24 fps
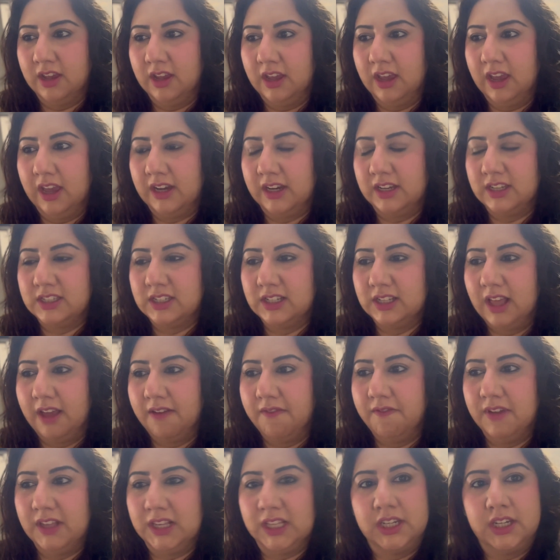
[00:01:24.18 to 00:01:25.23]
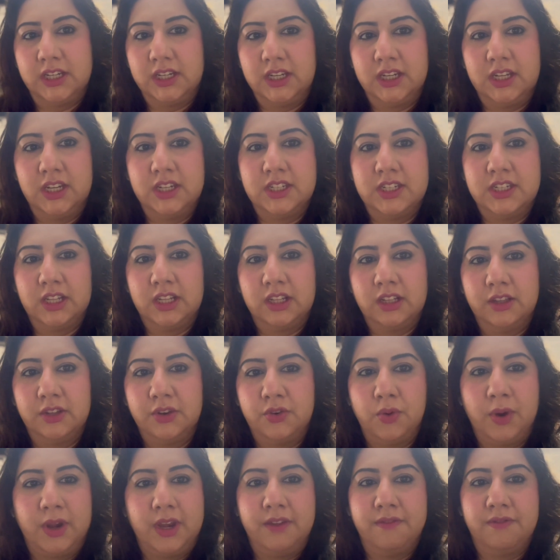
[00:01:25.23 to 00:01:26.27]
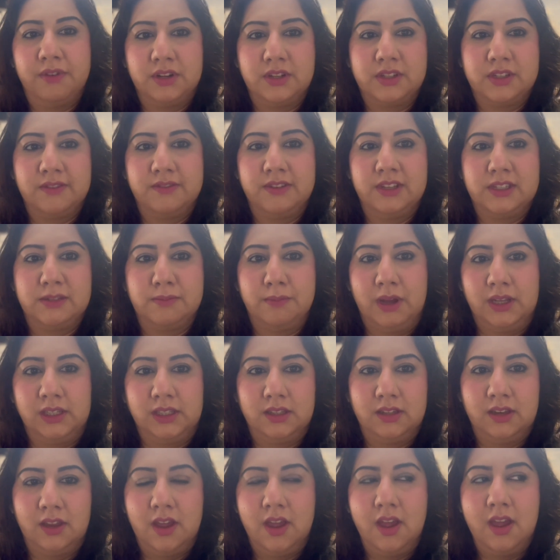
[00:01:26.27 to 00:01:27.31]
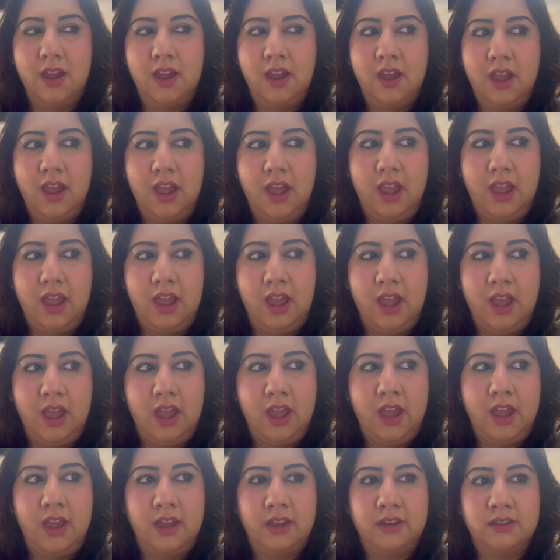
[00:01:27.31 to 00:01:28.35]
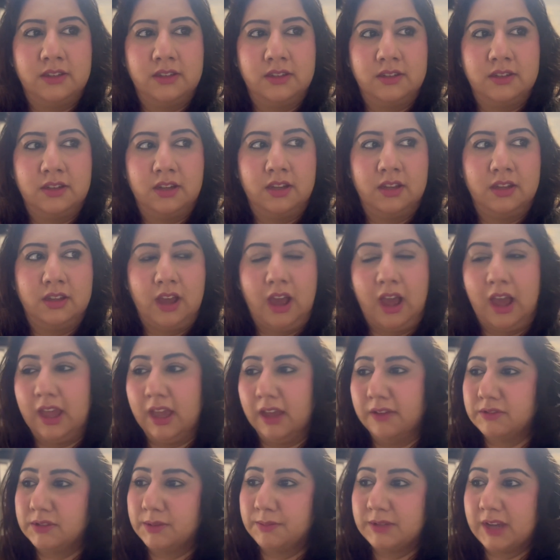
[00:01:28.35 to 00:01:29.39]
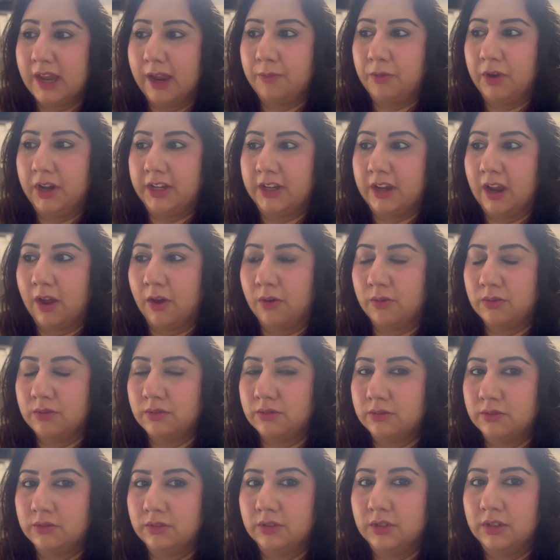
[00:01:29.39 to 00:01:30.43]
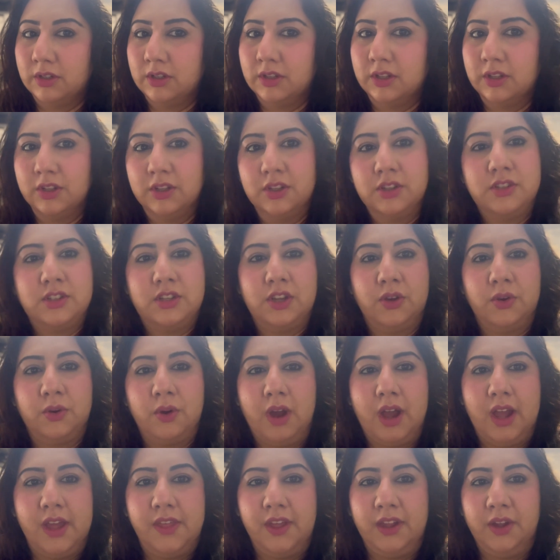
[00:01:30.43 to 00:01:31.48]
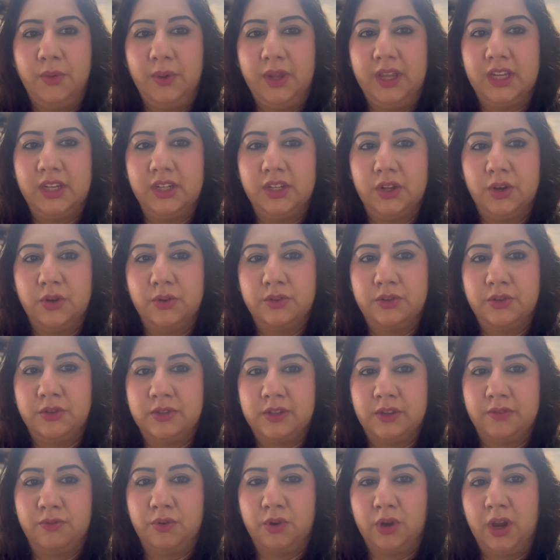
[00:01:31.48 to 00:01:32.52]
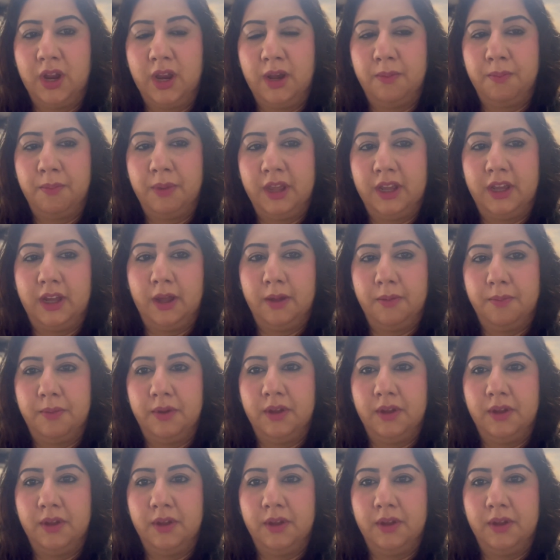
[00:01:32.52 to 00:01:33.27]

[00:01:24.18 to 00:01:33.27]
and I still have validity till the 21st of this month, and I have some time right now. So I think we can go to Sephora and pick up